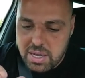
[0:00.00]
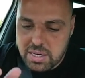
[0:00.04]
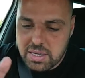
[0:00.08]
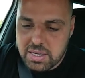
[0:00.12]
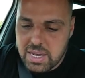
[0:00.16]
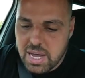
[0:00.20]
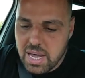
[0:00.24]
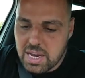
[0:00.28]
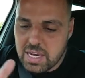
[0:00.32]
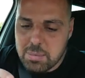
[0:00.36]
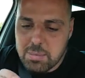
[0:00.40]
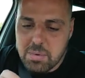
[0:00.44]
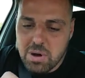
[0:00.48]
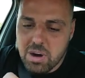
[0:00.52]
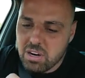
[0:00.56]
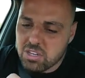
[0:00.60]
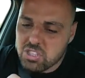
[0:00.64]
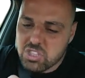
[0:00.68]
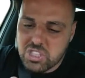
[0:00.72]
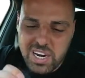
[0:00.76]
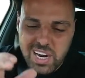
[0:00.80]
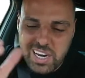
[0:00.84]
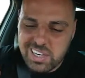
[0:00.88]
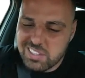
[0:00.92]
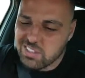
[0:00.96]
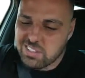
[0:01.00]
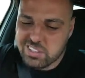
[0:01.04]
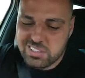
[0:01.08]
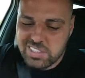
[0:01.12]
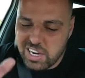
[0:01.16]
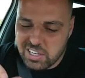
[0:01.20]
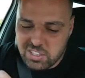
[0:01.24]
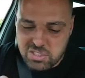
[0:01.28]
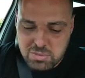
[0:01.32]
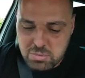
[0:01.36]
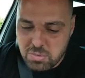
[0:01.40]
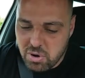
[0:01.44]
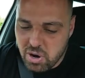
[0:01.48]
NMR check, just
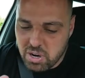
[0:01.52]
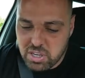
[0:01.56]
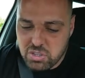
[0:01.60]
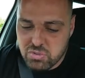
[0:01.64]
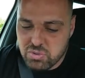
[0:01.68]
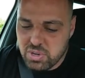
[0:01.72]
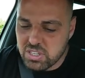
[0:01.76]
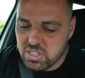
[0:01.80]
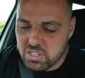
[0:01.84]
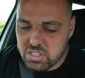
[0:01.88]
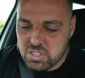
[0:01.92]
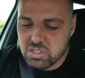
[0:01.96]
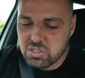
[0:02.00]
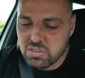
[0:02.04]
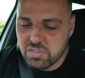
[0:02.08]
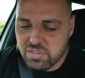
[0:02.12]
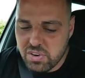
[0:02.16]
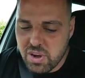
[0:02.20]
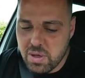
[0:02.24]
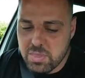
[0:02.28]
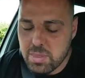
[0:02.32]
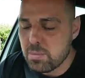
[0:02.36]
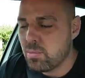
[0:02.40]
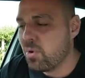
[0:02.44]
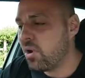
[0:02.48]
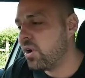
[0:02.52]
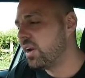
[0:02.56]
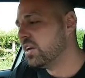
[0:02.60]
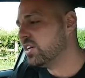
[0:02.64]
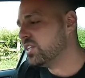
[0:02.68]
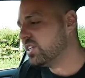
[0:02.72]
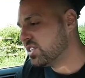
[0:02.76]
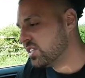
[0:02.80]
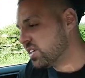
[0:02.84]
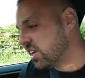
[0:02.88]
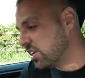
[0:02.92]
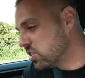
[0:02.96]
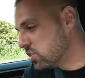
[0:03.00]
national mileage register to confirm the mileage,
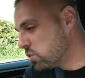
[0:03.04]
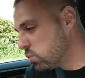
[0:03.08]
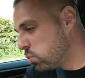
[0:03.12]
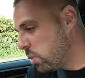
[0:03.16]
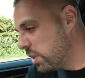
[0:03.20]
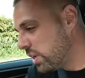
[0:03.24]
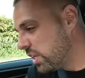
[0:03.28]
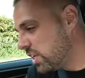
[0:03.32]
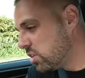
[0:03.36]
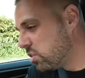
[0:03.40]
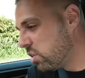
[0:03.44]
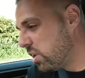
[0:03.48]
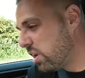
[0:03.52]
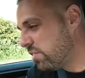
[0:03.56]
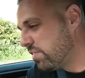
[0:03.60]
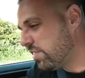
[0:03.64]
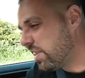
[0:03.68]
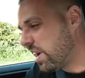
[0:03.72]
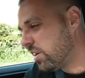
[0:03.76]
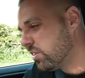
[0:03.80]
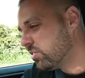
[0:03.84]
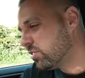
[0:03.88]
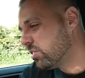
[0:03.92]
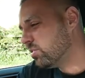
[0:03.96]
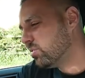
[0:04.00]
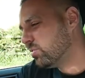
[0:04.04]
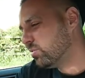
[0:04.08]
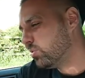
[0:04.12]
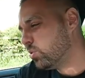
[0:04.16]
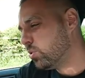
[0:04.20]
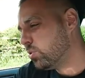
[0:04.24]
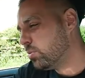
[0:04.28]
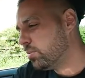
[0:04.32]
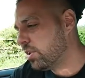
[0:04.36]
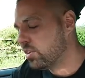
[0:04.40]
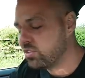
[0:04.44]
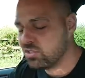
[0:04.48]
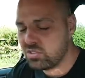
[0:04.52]
it's done 29,000,
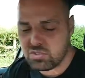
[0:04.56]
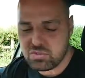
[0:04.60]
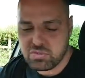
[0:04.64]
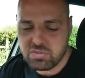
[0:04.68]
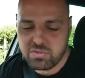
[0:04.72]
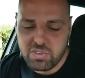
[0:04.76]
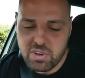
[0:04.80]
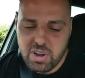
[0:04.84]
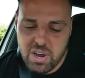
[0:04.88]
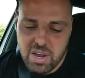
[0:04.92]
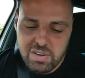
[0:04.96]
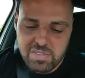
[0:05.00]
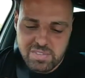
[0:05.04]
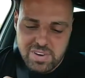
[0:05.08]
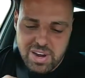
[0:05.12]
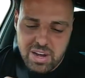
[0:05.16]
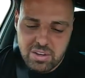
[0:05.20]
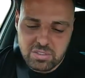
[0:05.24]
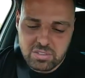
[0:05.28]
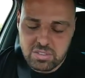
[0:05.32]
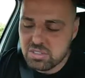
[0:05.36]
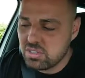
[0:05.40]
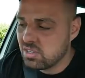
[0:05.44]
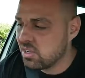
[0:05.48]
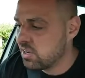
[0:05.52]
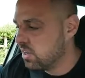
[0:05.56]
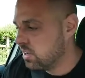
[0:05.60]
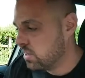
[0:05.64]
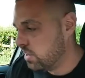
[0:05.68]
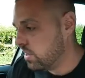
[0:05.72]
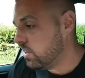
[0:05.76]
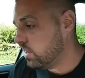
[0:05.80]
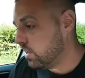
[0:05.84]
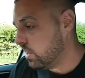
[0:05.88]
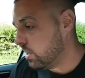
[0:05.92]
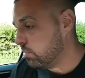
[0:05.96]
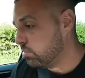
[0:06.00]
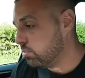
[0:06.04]
almost 30,000.
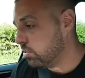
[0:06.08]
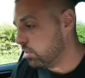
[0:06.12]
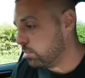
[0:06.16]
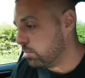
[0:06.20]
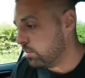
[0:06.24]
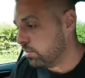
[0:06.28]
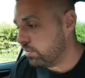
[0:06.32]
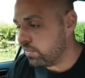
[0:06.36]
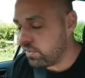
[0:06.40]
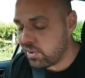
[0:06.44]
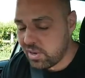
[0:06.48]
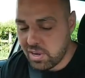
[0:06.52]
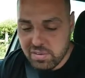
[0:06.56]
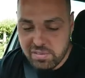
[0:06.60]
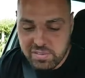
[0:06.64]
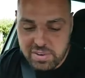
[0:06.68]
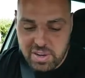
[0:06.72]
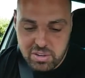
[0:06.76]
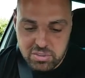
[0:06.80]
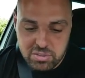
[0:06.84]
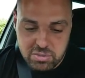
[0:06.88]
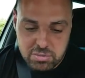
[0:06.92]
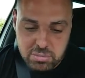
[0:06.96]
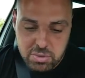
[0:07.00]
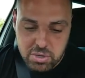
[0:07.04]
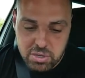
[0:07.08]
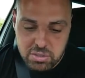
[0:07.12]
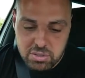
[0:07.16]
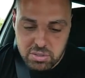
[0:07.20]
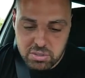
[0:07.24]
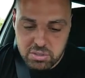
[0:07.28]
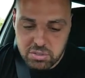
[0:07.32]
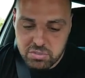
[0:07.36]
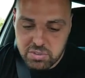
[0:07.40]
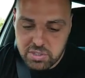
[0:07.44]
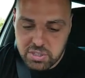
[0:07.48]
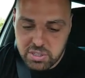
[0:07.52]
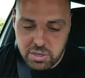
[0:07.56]
It'll probably be 30,000 by the time
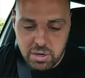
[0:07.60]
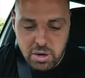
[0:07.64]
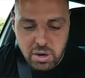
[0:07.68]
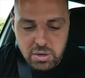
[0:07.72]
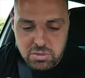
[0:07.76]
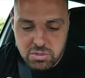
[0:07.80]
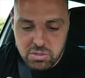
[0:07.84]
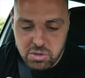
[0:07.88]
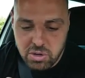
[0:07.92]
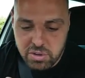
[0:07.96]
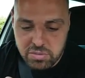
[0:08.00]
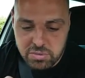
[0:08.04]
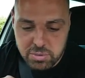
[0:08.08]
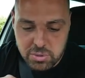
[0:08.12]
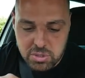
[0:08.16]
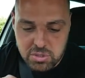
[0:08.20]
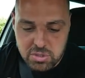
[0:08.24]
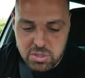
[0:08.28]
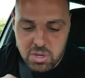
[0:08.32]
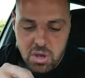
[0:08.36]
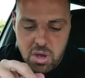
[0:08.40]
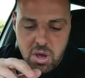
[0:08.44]
this video goes live, because